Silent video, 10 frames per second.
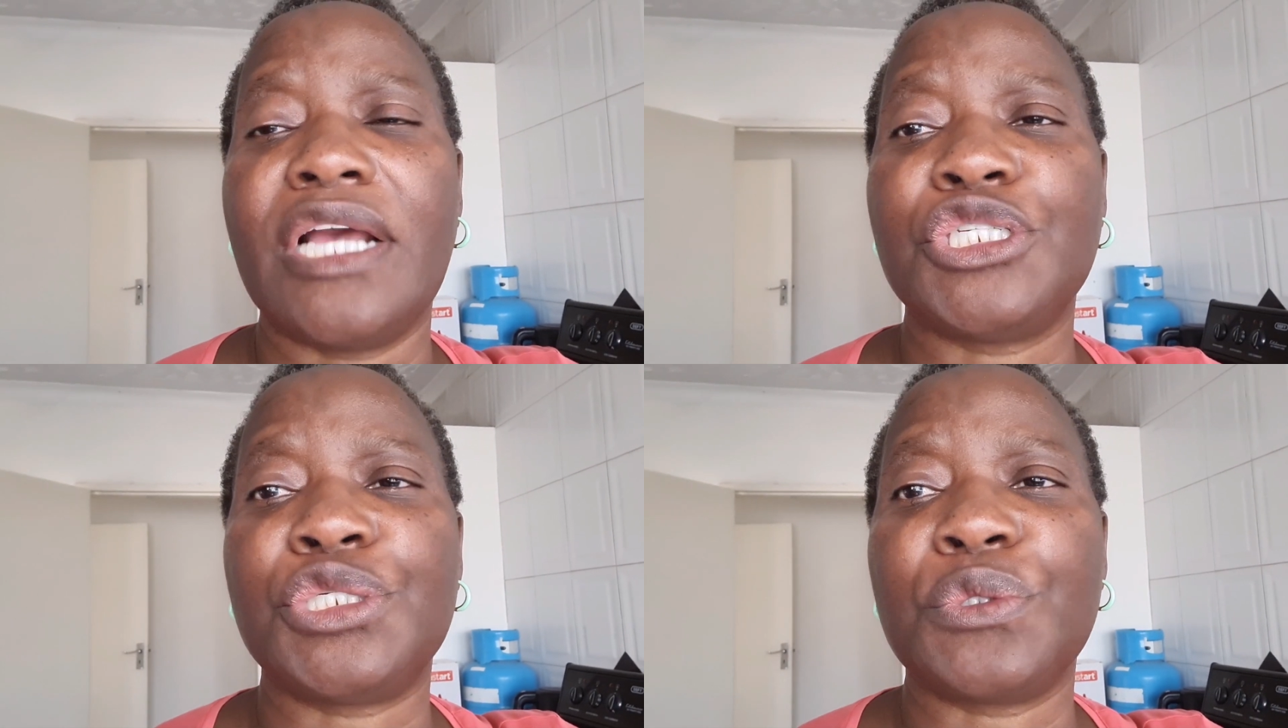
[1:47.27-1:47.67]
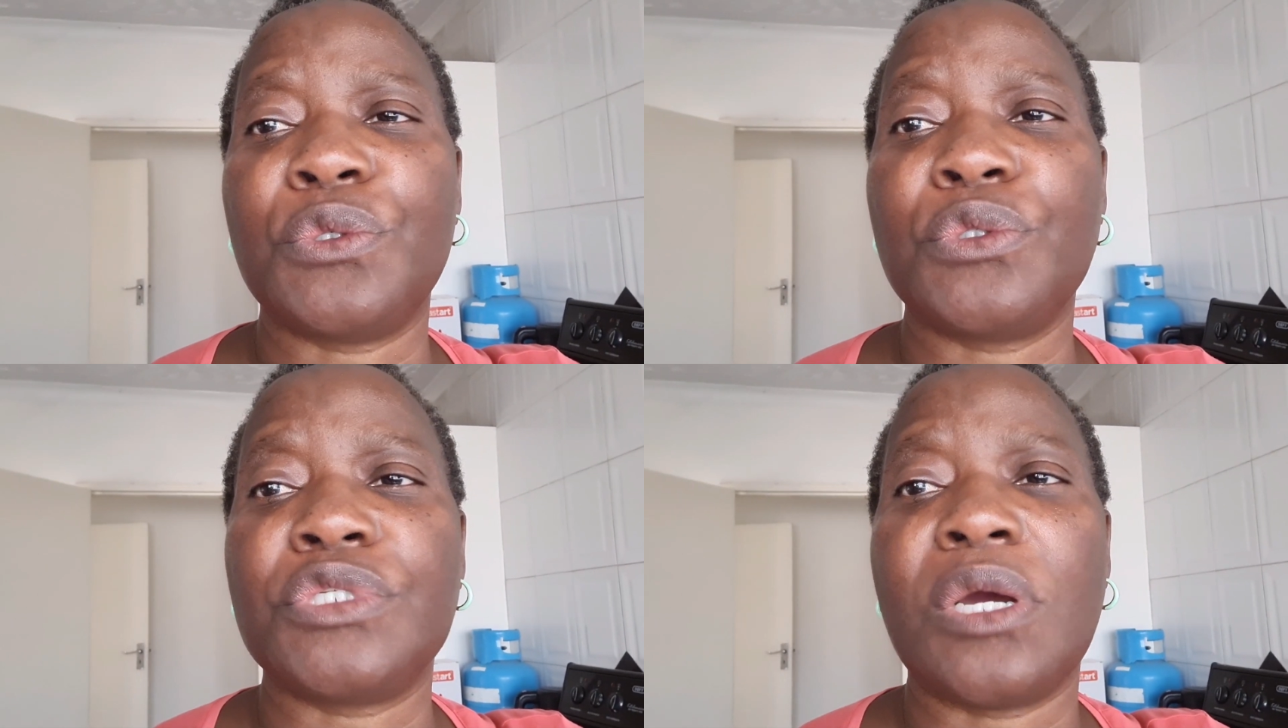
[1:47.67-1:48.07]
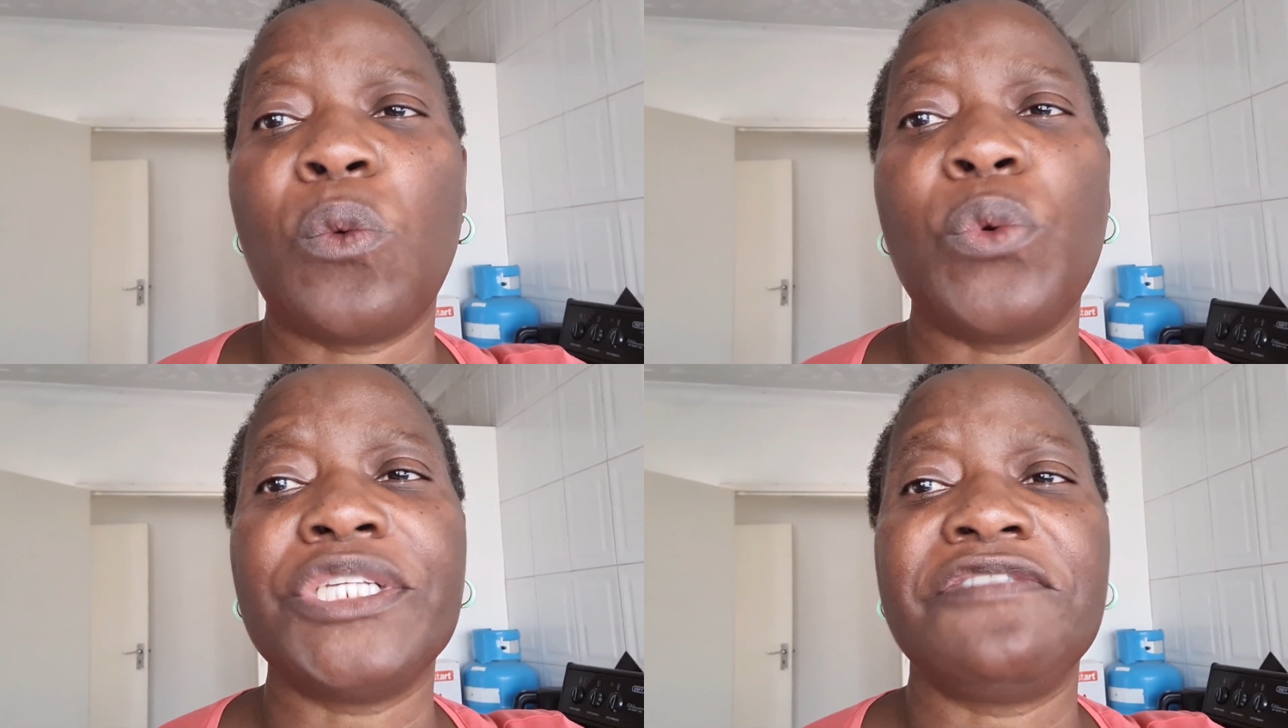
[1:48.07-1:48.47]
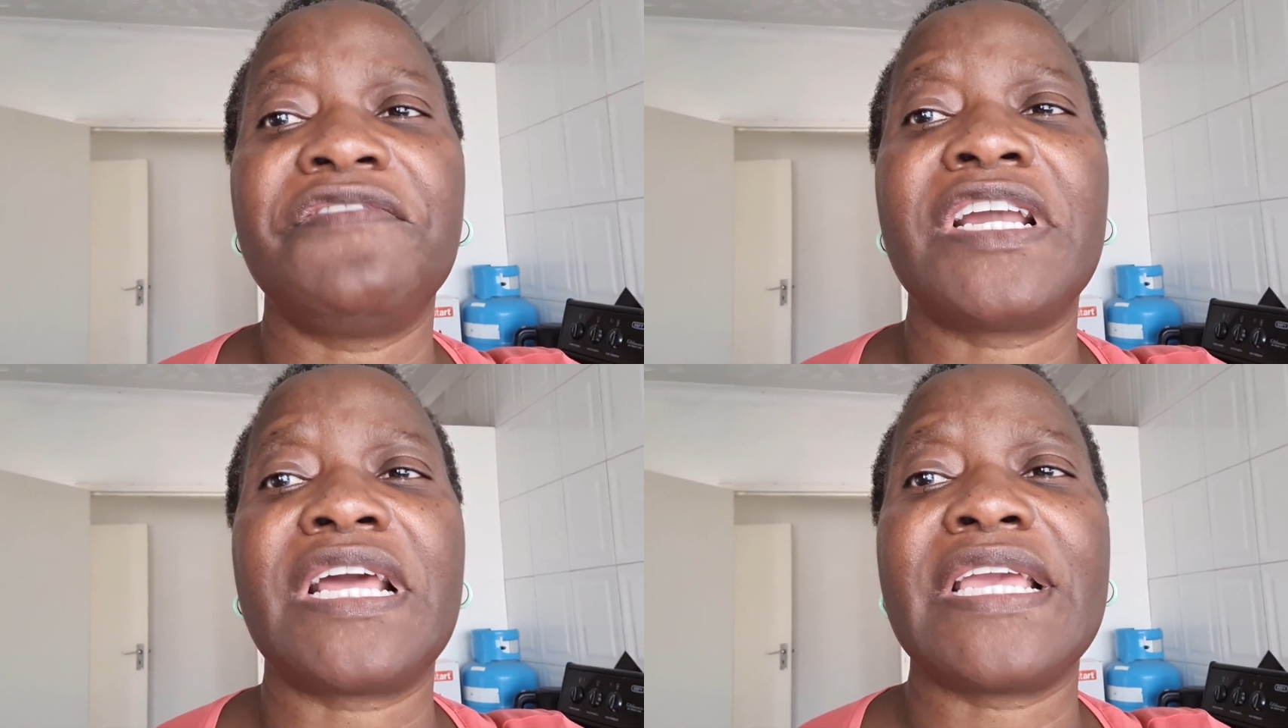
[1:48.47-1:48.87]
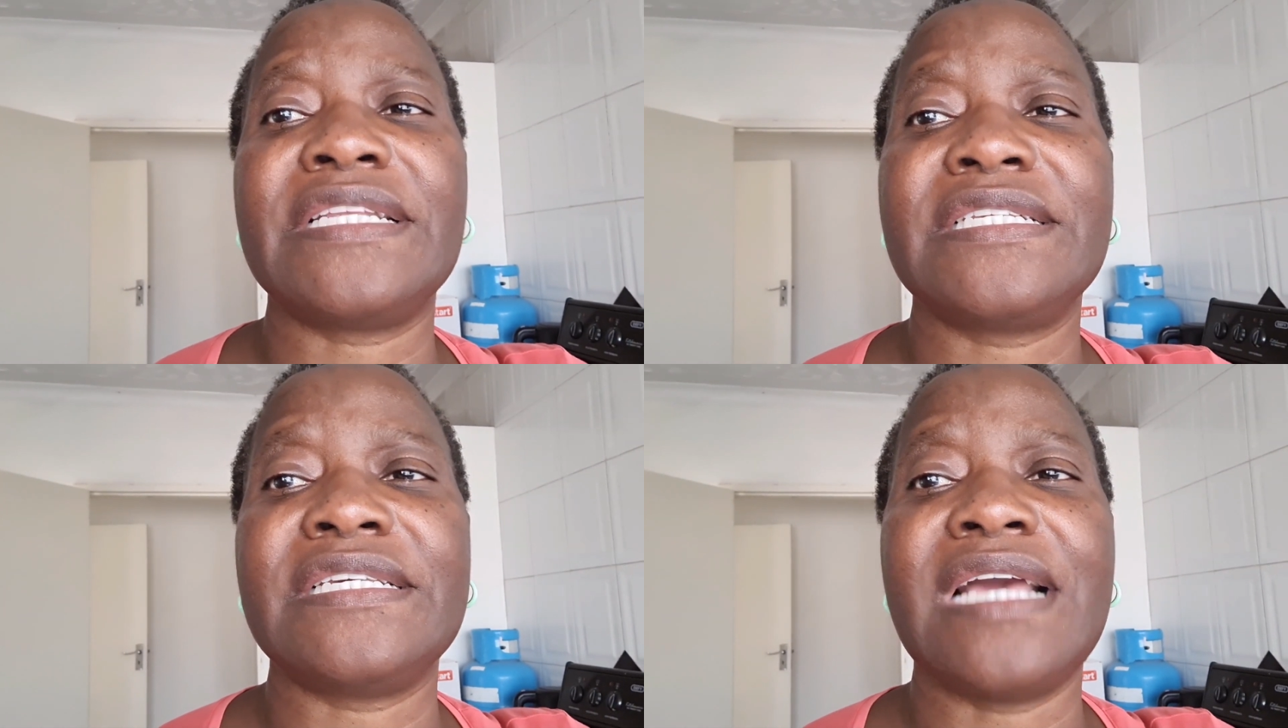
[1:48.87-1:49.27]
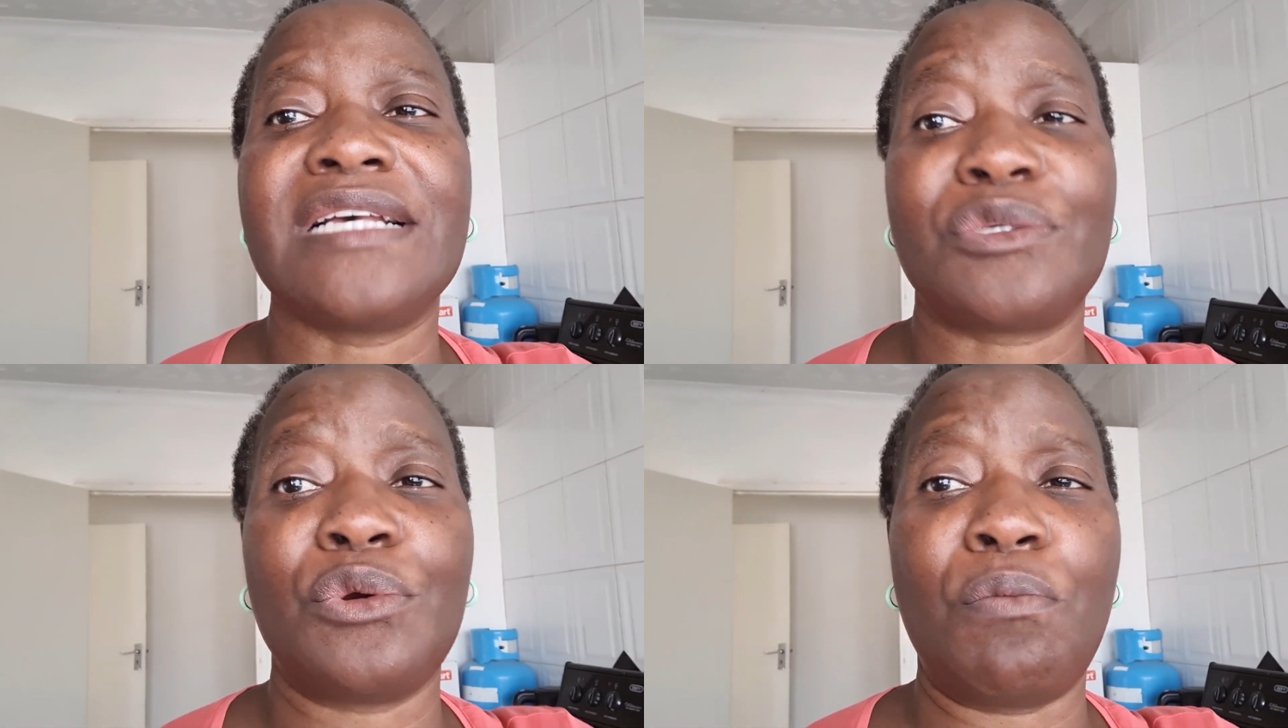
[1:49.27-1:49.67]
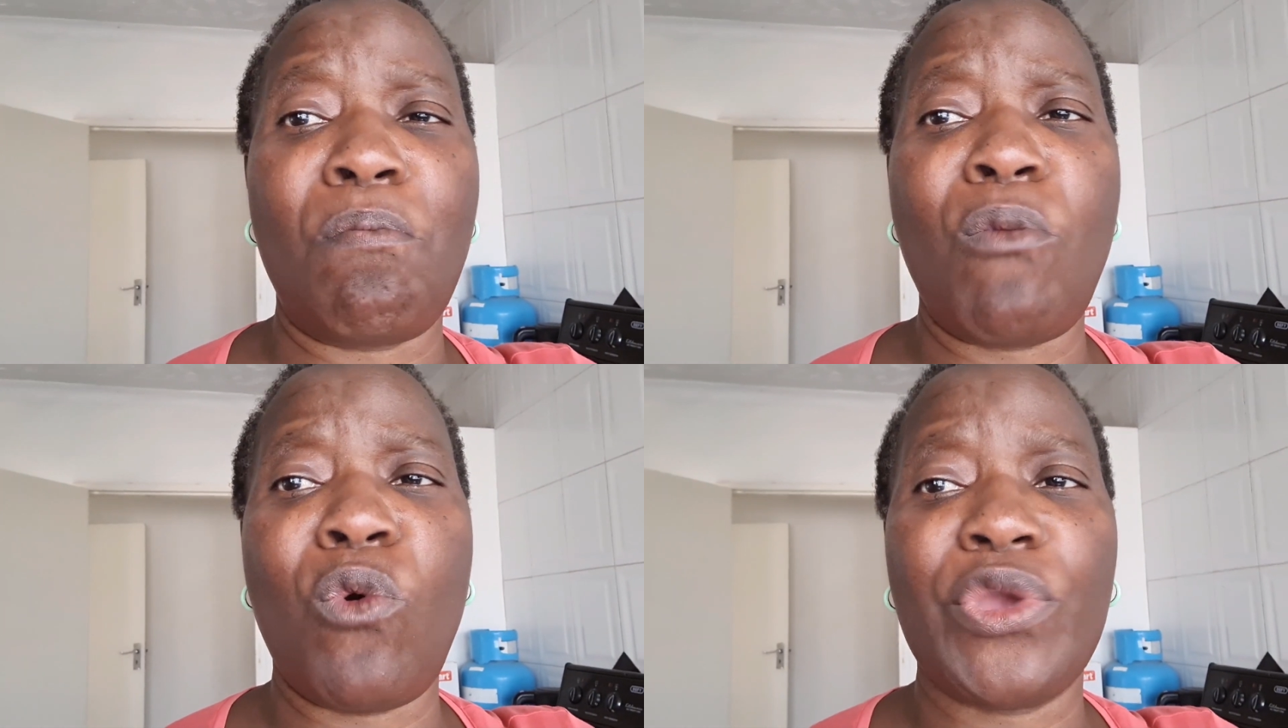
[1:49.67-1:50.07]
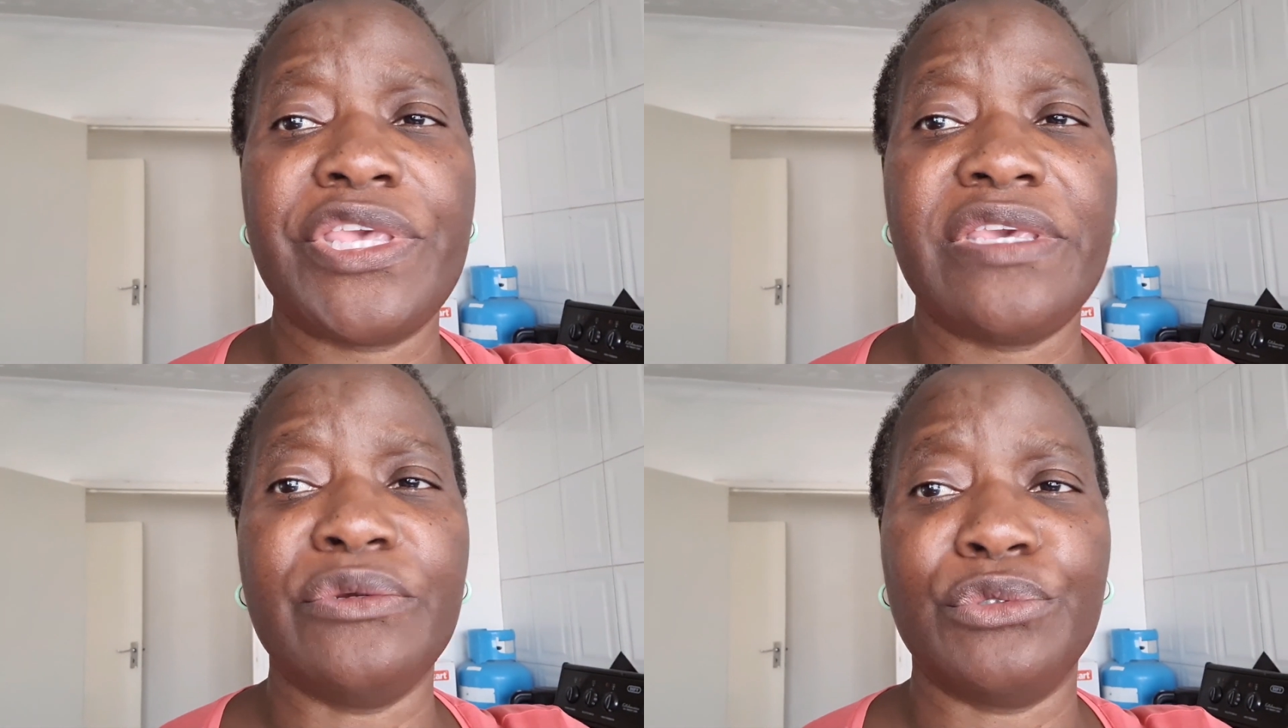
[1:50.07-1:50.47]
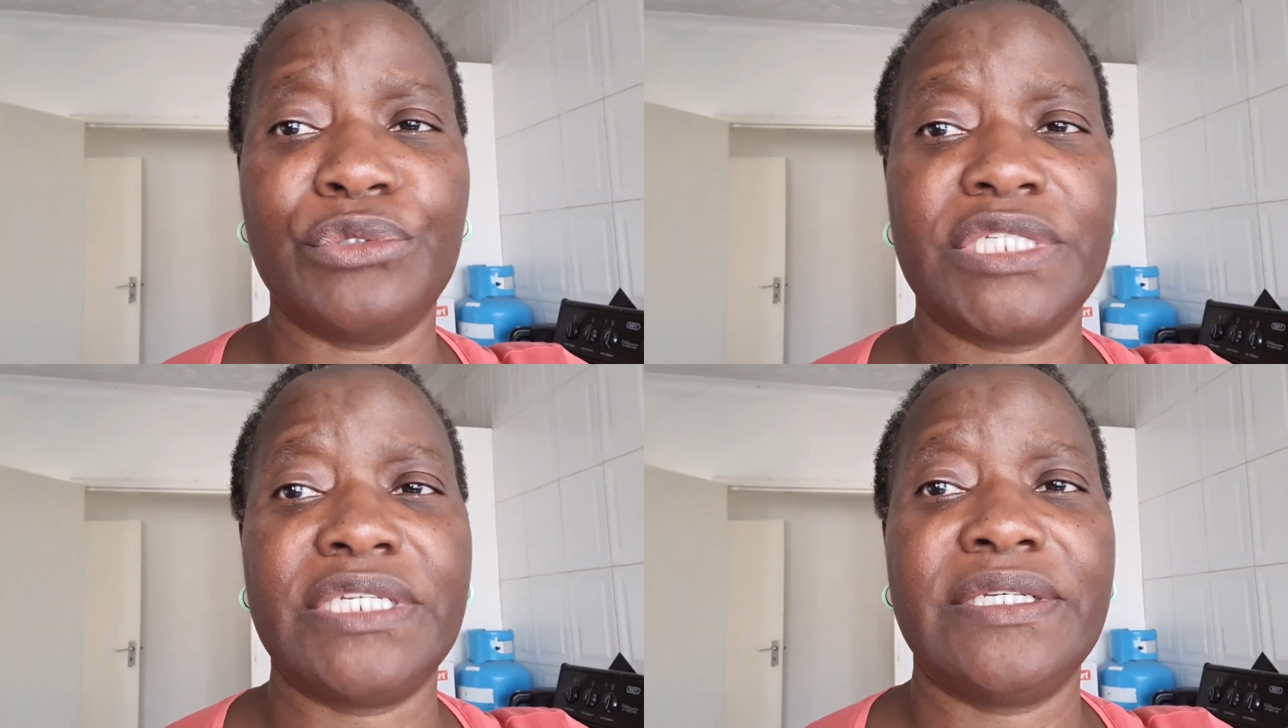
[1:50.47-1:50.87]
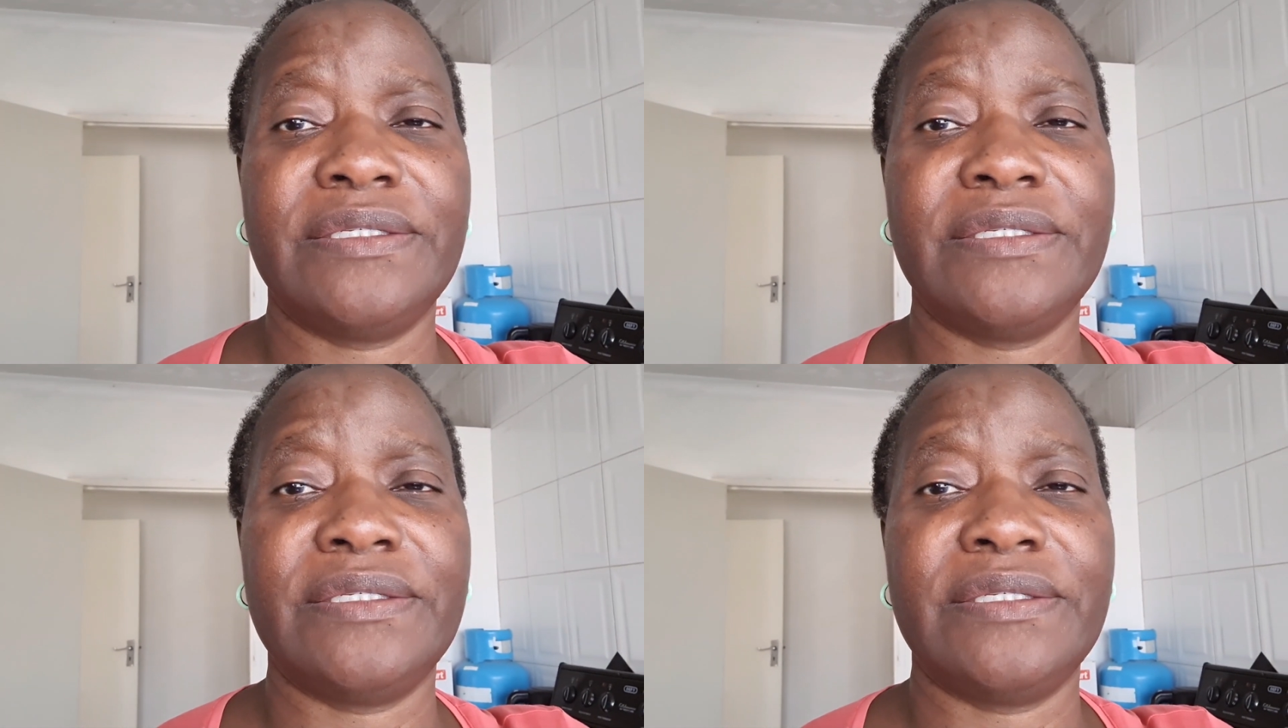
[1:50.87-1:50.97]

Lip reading: showed which variety has got more yield.